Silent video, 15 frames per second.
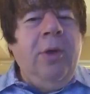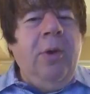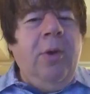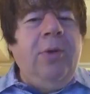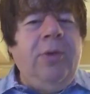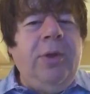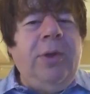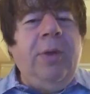
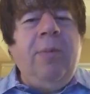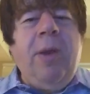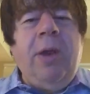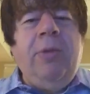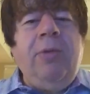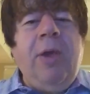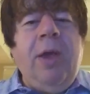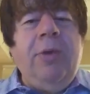or is it
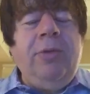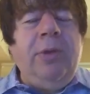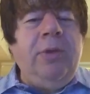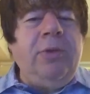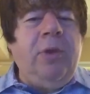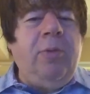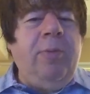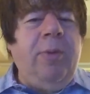demonetized and
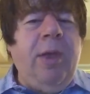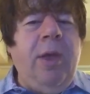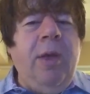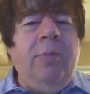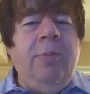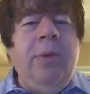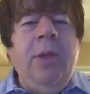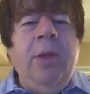it's just
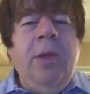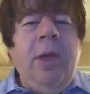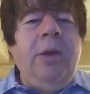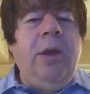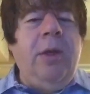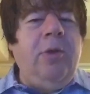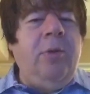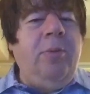become
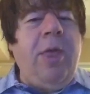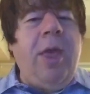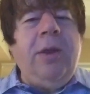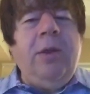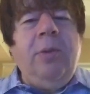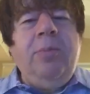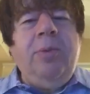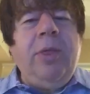another
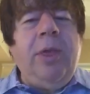platinum,